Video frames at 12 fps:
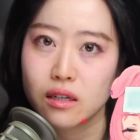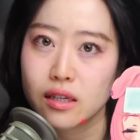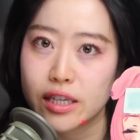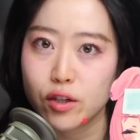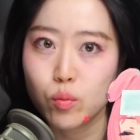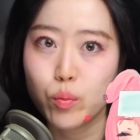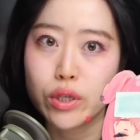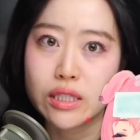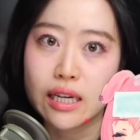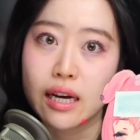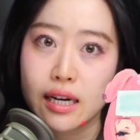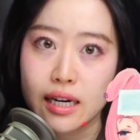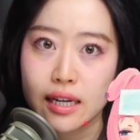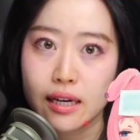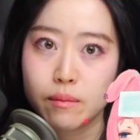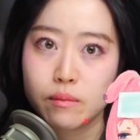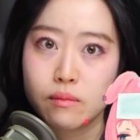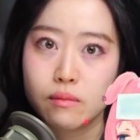Kyun points a gun at
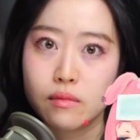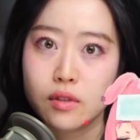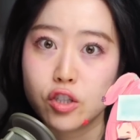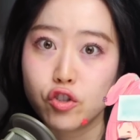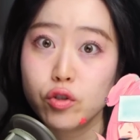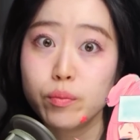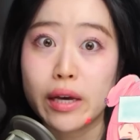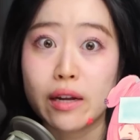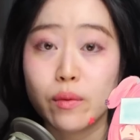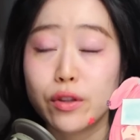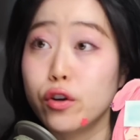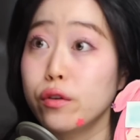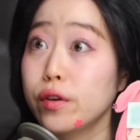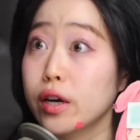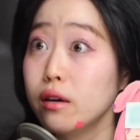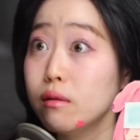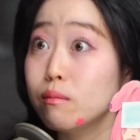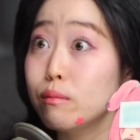him. The suit man, with no fear,
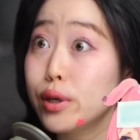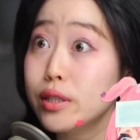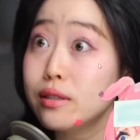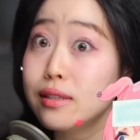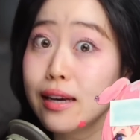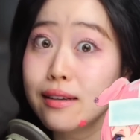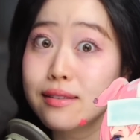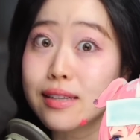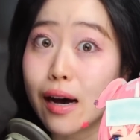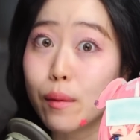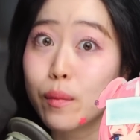puts his hands up.